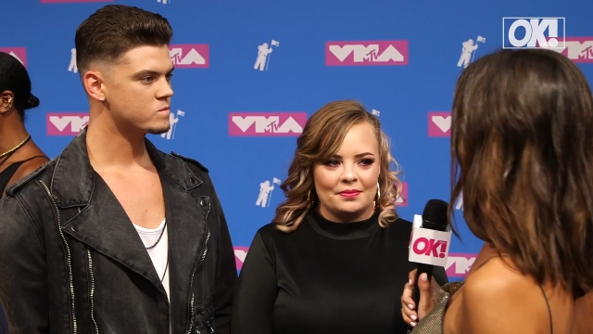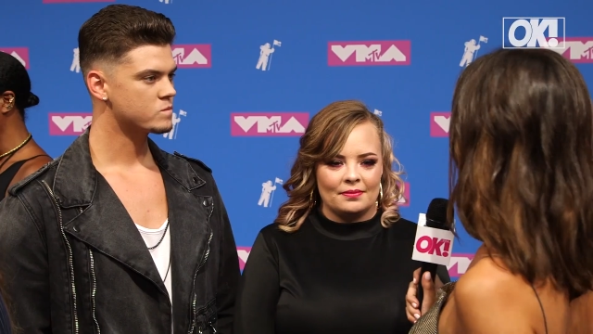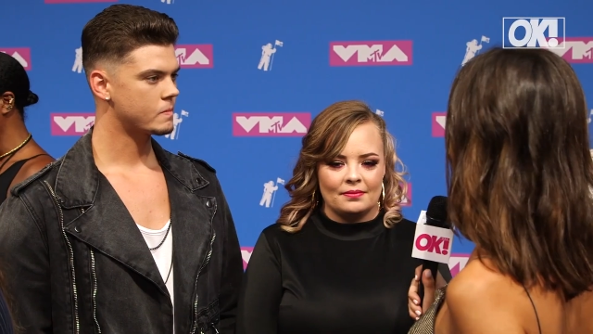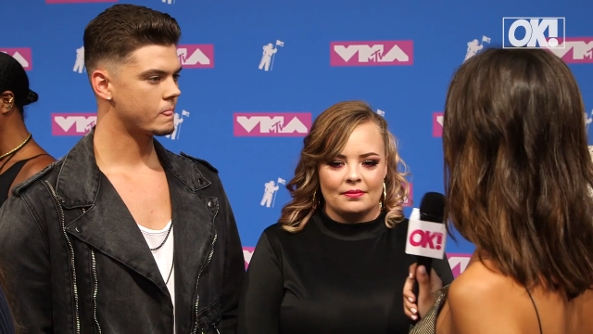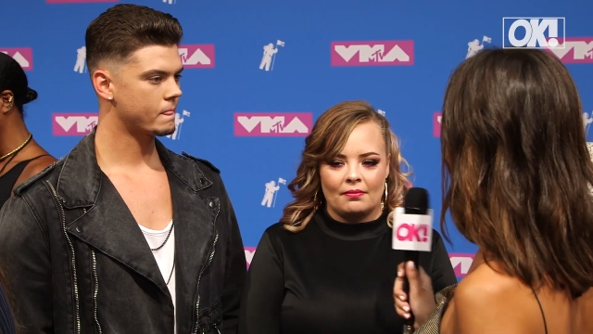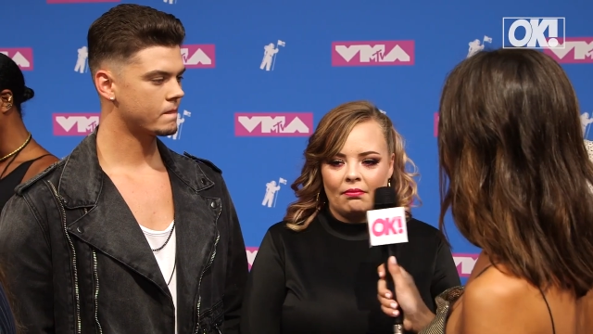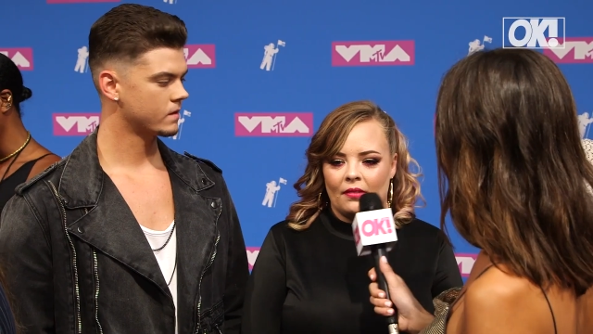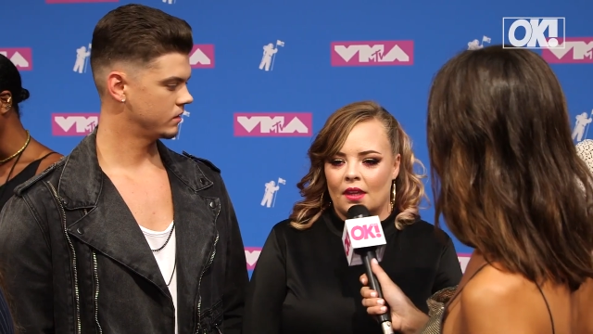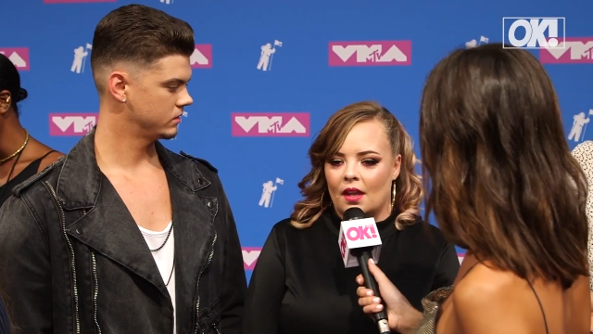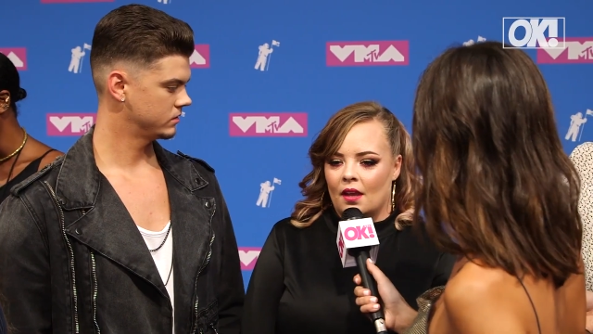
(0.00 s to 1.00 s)
Speaker 1: tonight?
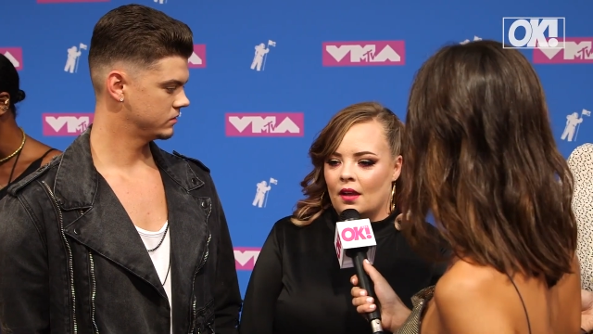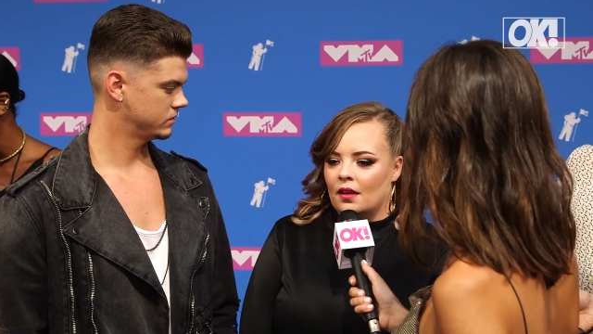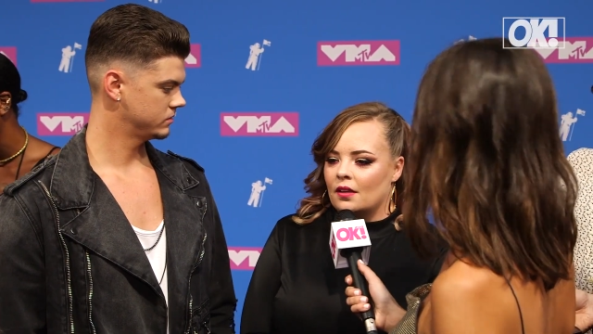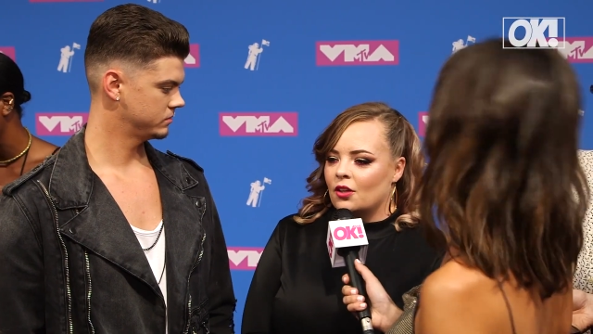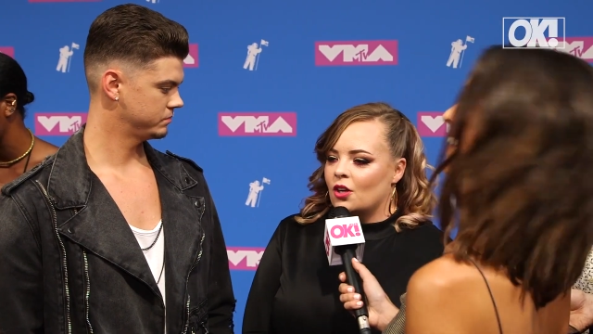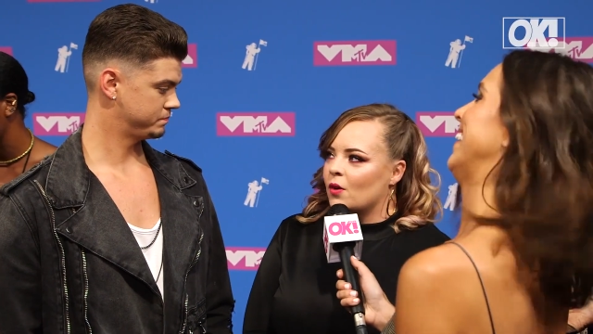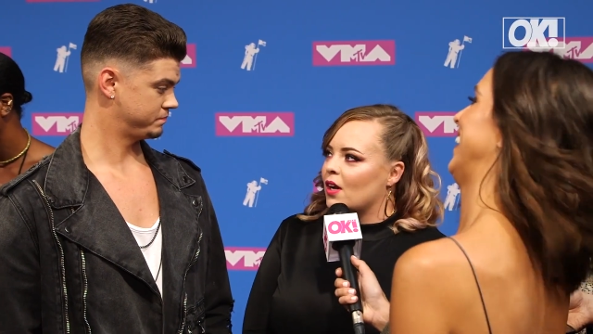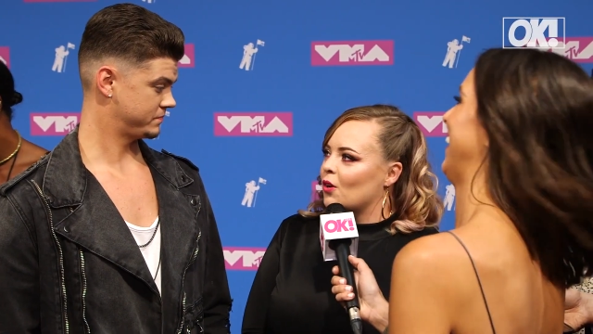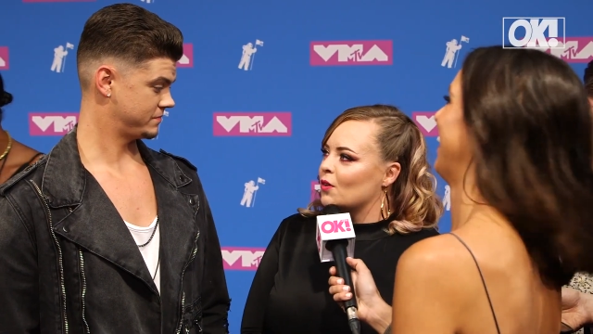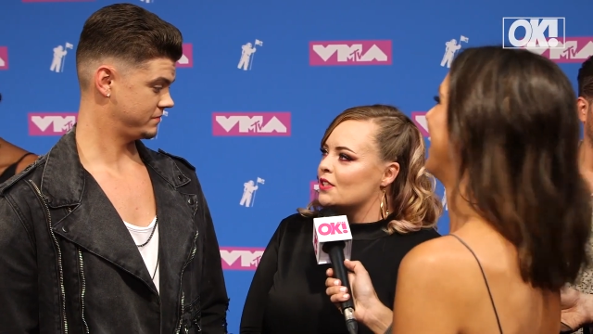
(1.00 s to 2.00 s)
You know what? It
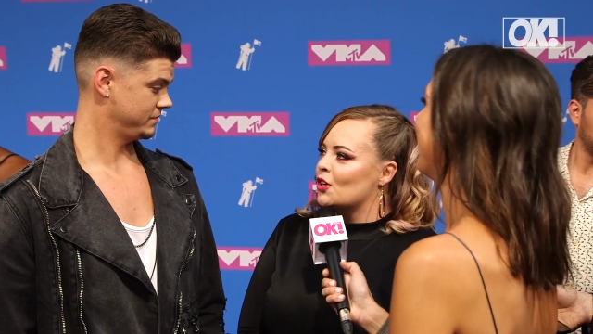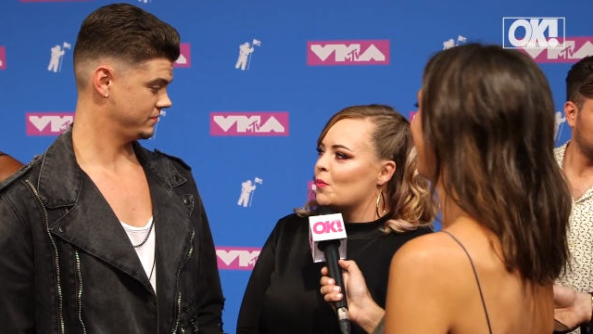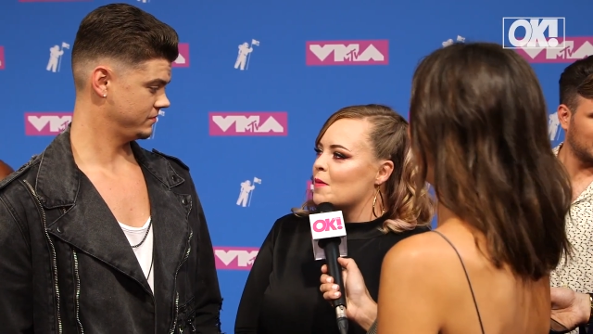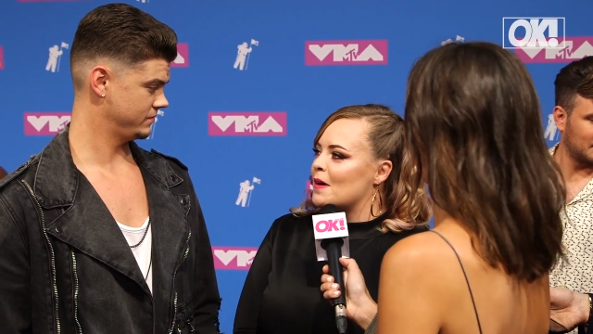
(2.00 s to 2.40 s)
only took me